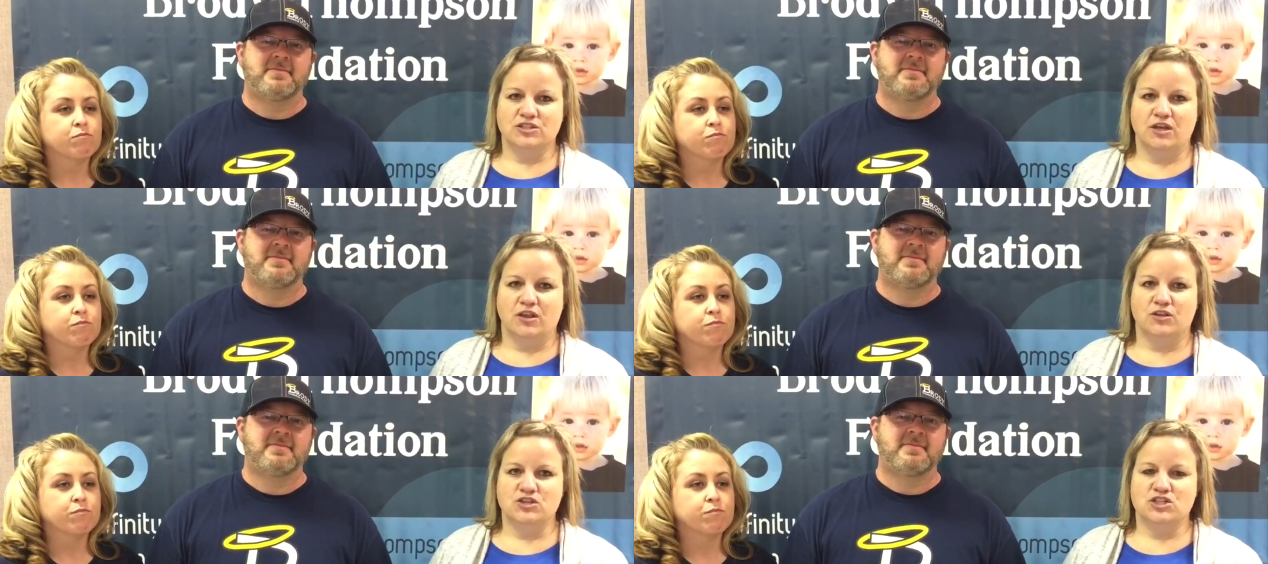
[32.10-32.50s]

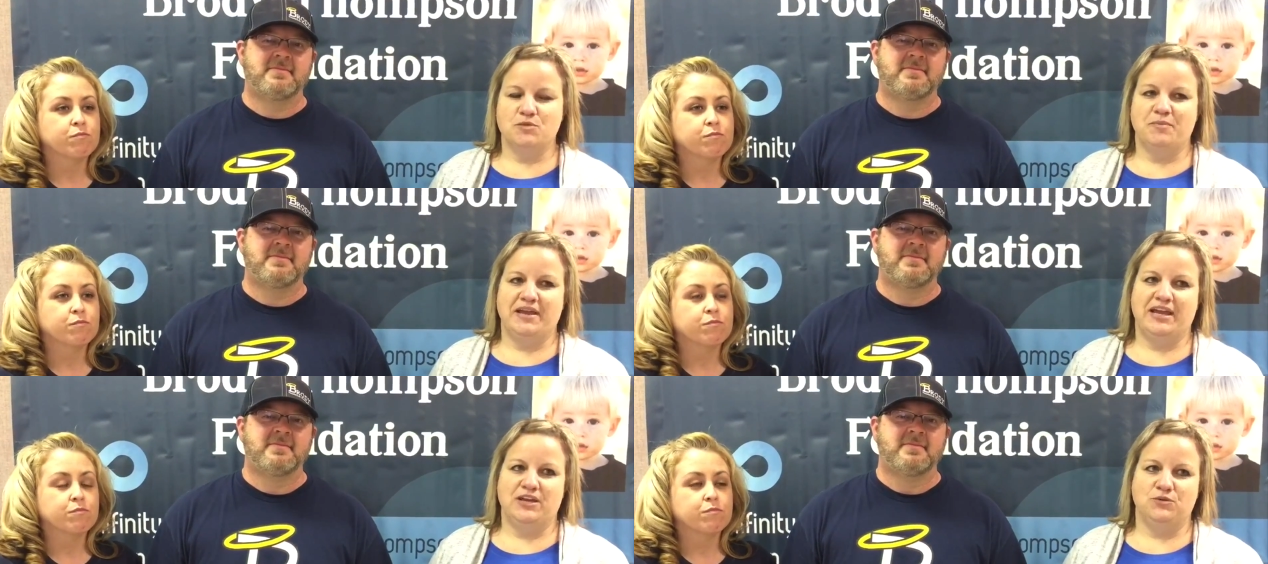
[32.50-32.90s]

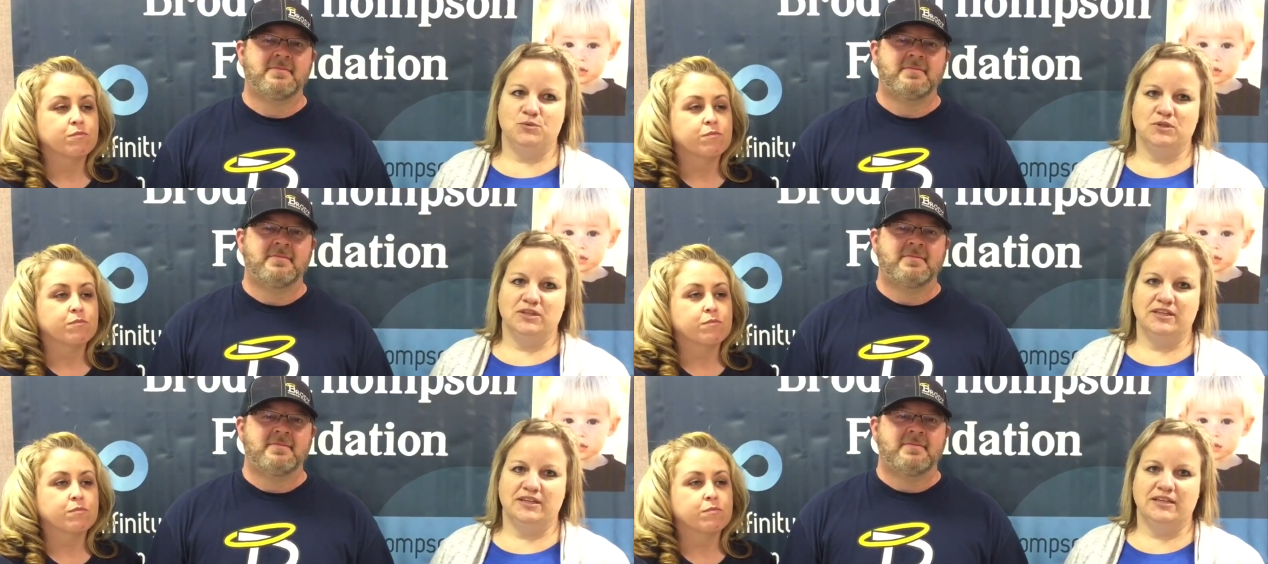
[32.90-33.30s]
Speaker 1: scholarship
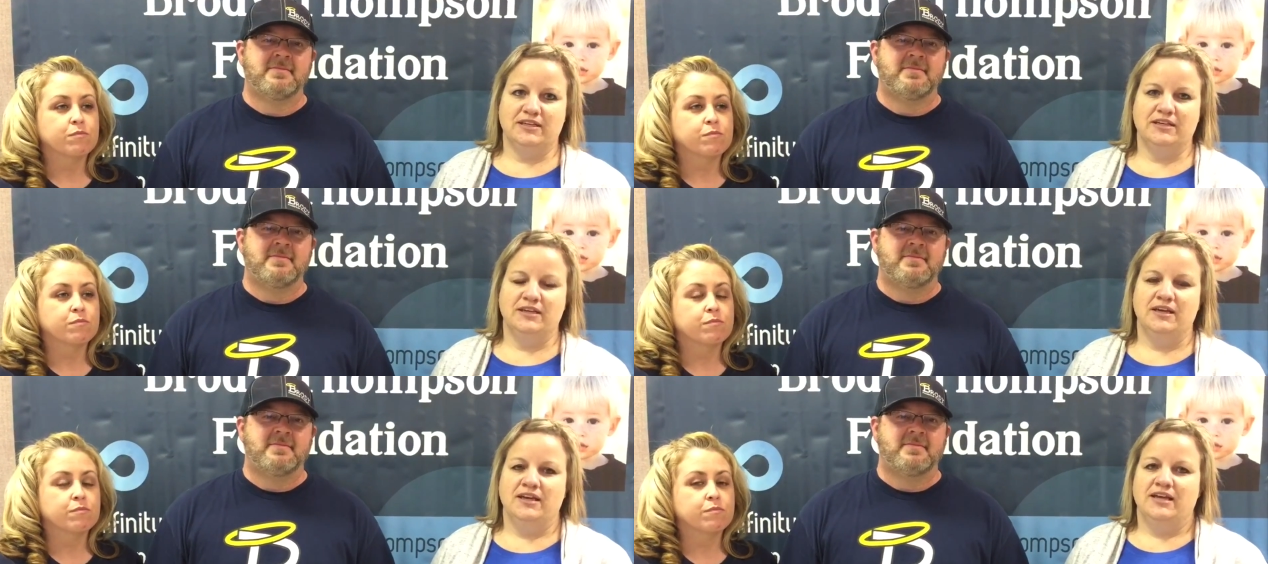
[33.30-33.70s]
annually.
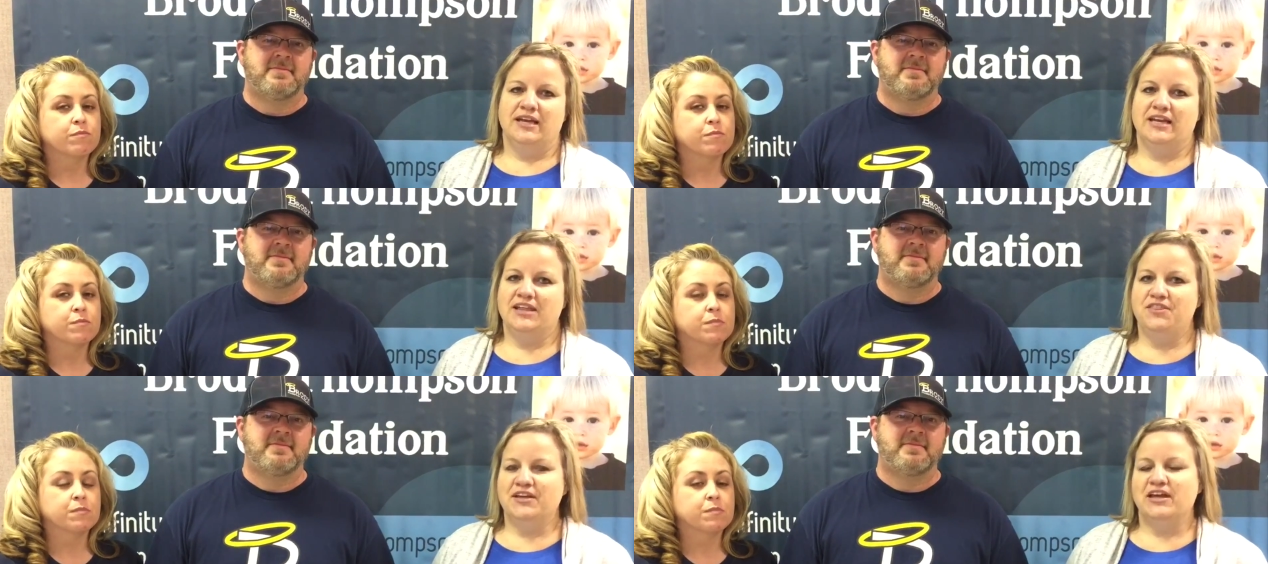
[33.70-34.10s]

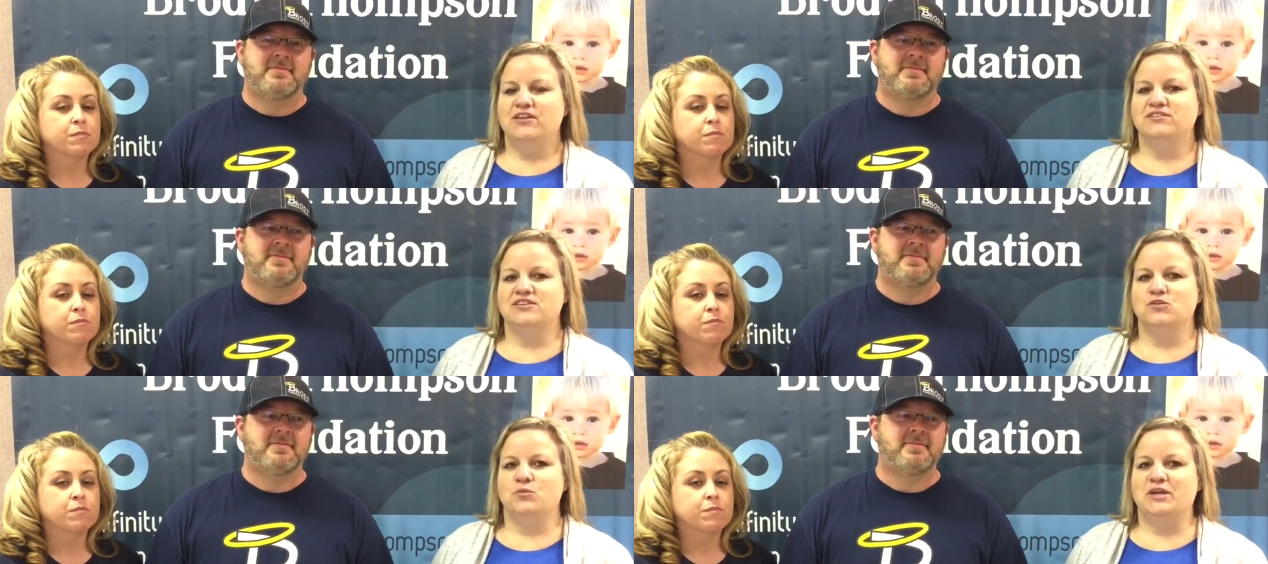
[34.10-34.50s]
Anything
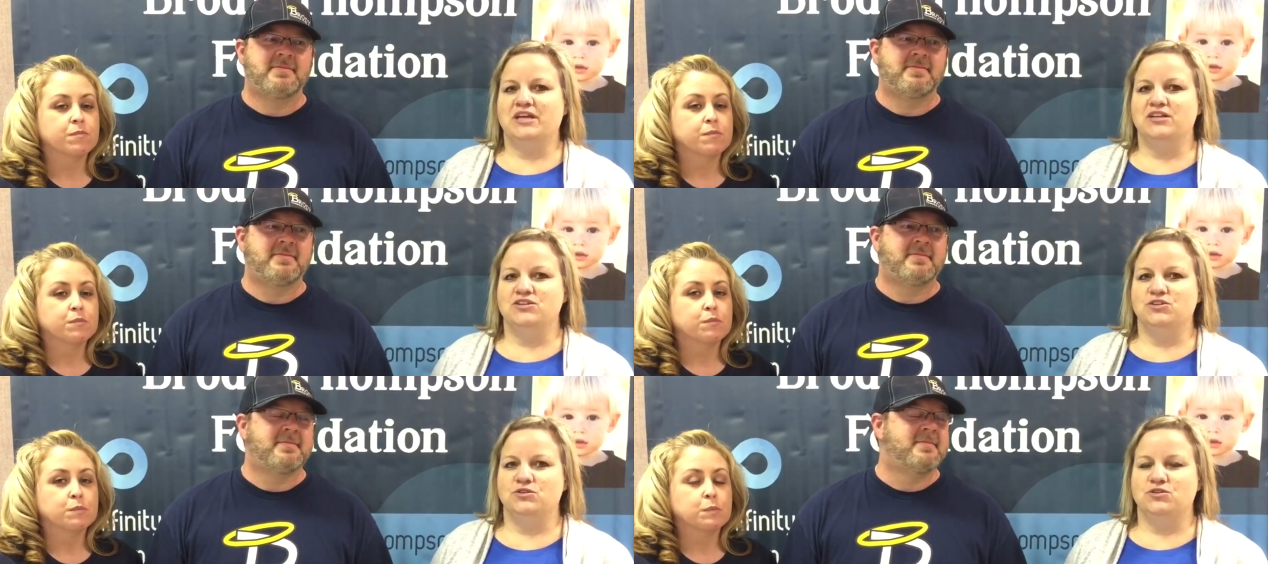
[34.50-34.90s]
else that we
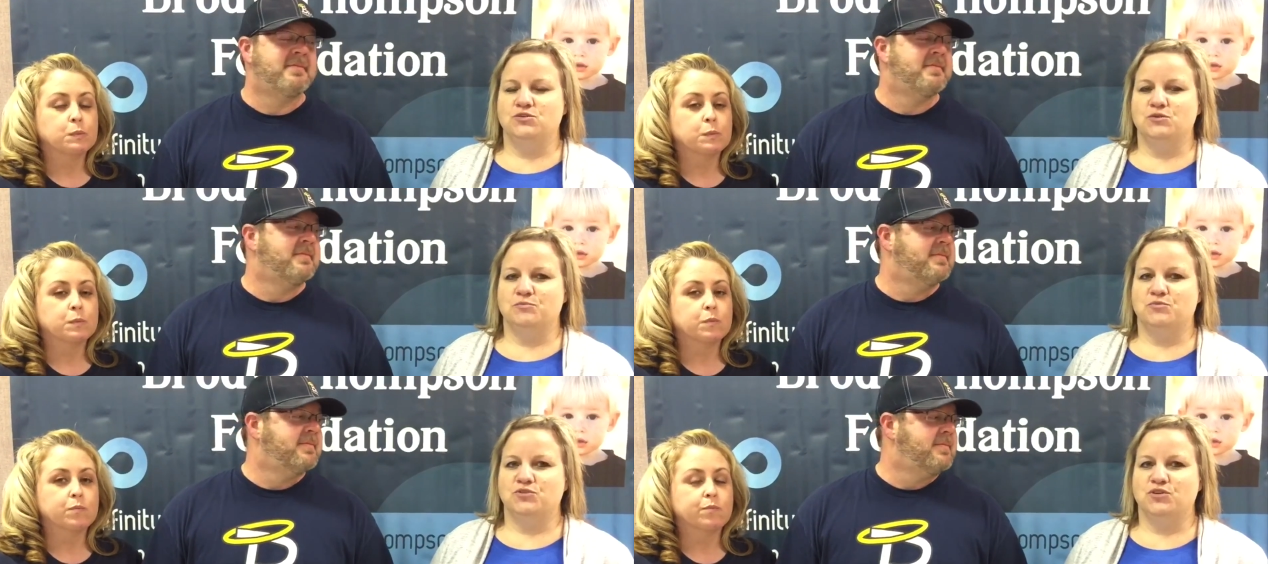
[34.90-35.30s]
can do
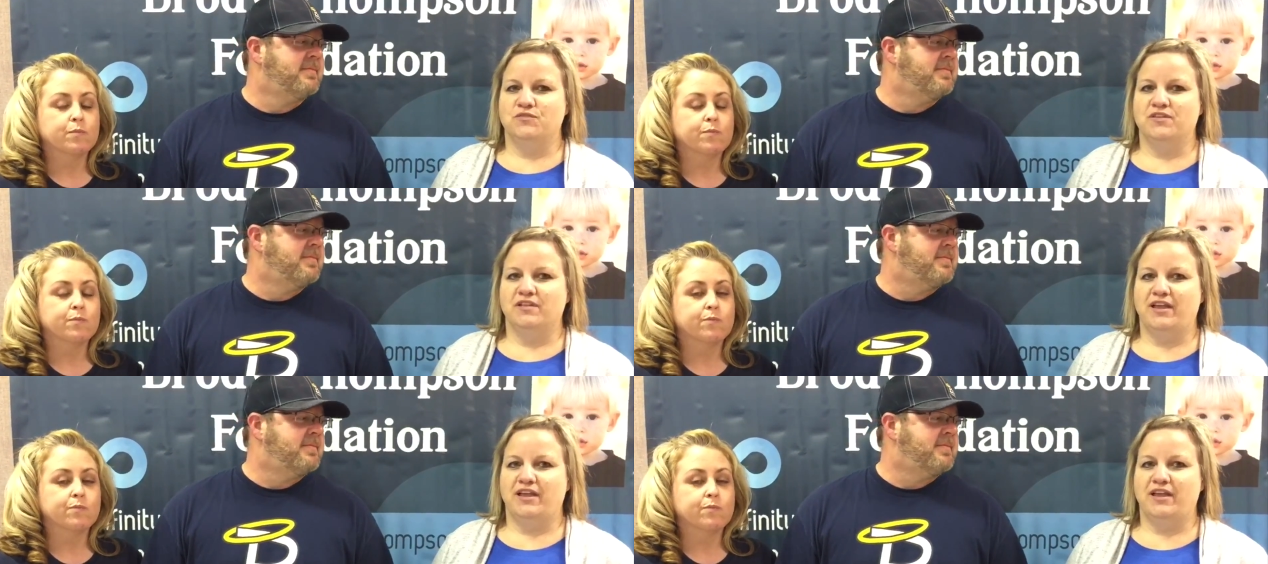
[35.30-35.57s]
to improve